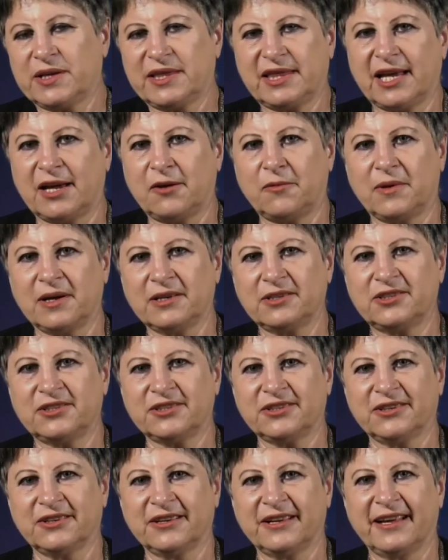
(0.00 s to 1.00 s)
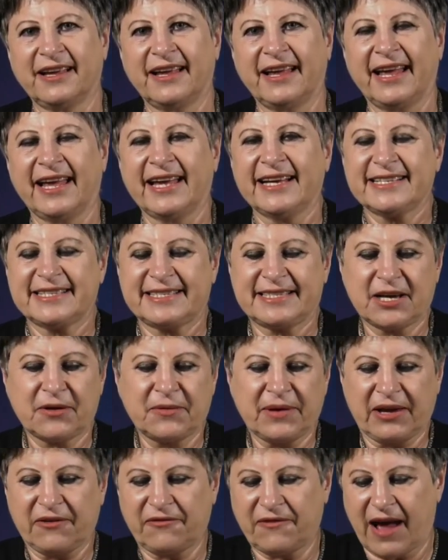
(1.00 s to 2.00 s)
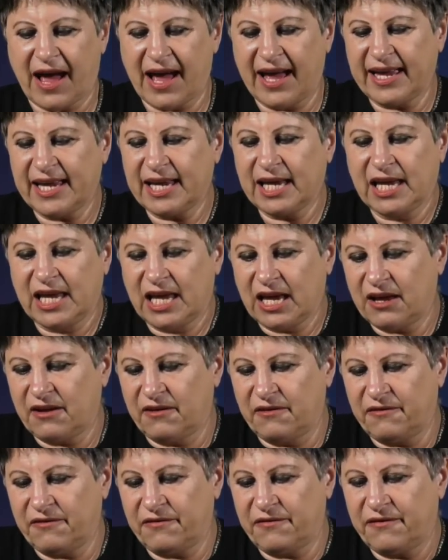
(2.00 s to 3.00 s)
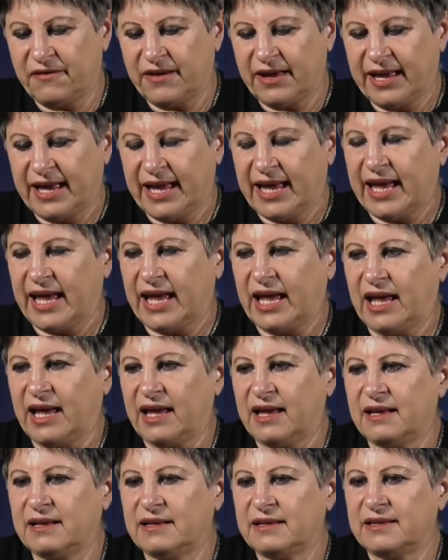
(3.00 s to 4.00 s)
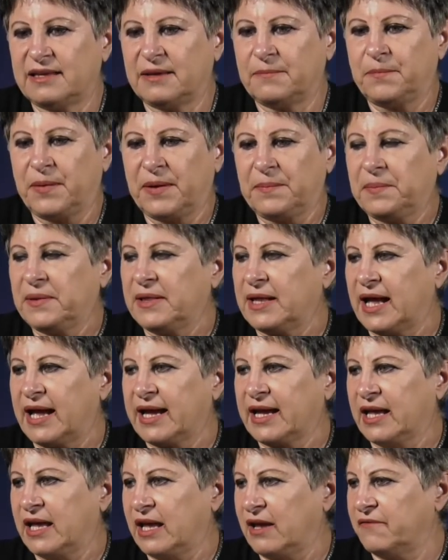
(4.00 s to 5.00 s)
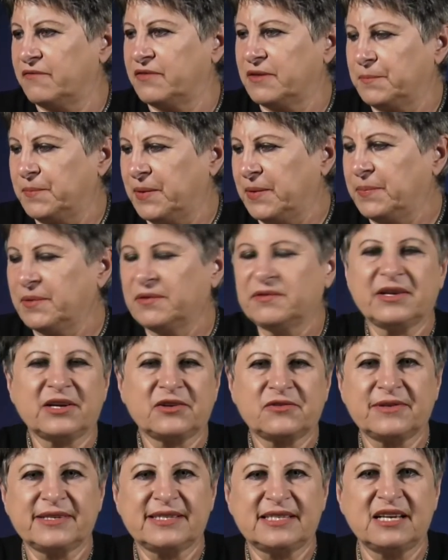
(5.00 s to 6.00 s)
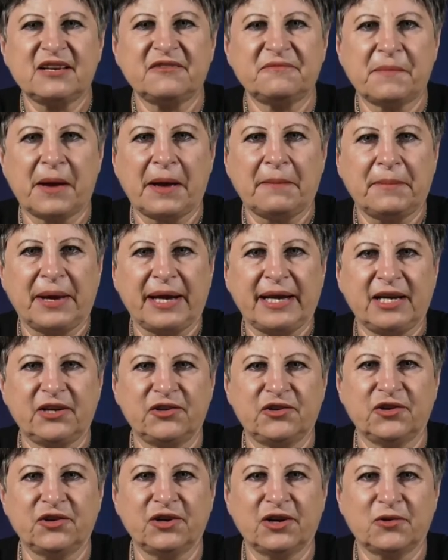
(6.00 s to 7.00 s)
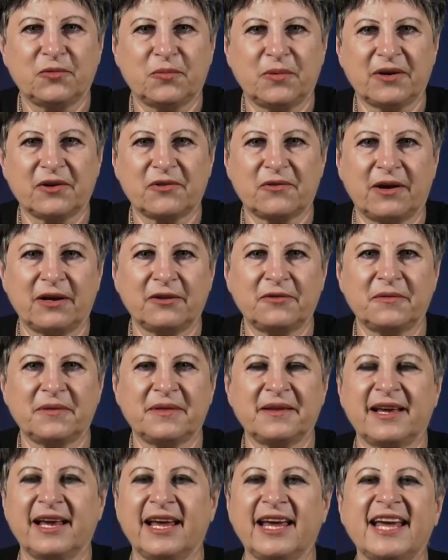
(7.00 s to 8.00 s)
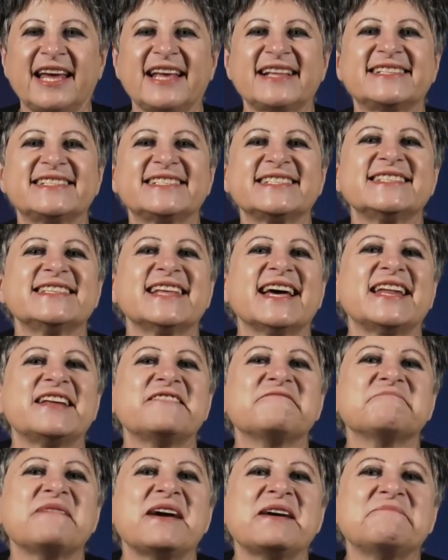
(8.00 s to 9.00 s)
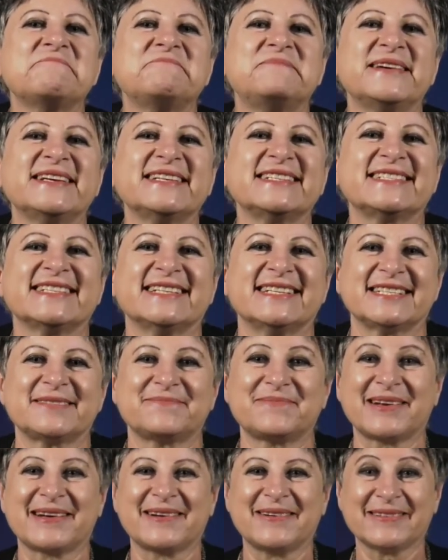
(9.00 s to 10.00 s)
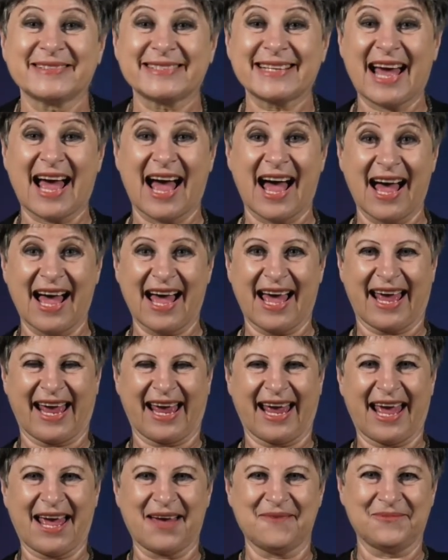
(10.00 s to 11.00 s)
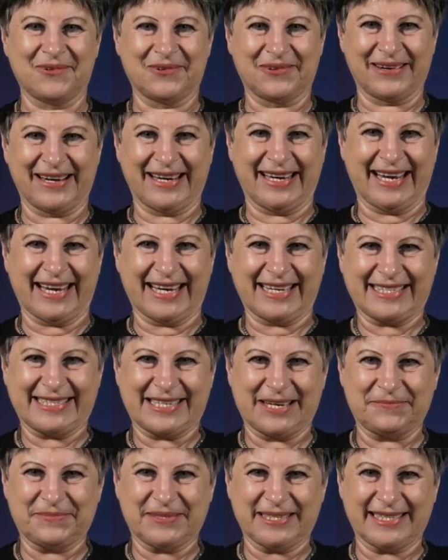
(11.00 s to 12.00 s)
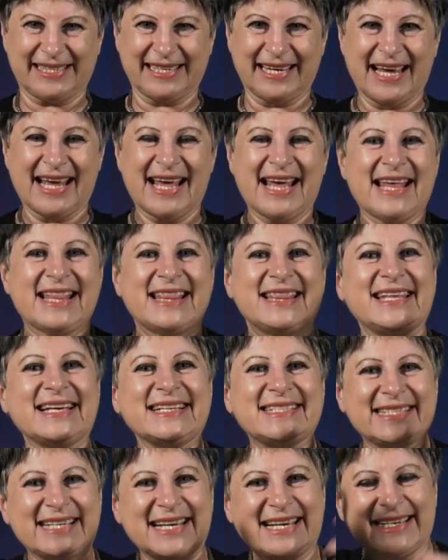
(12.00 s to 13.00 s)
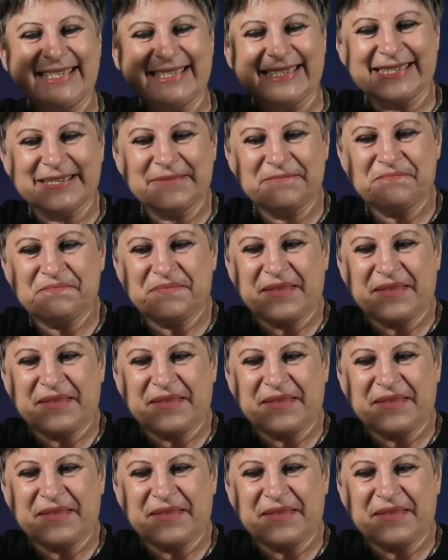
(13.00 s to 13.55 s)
what they want to. So if I give and the people that receive my money do not work right with it, it's none of my business, because I am already accepted. This is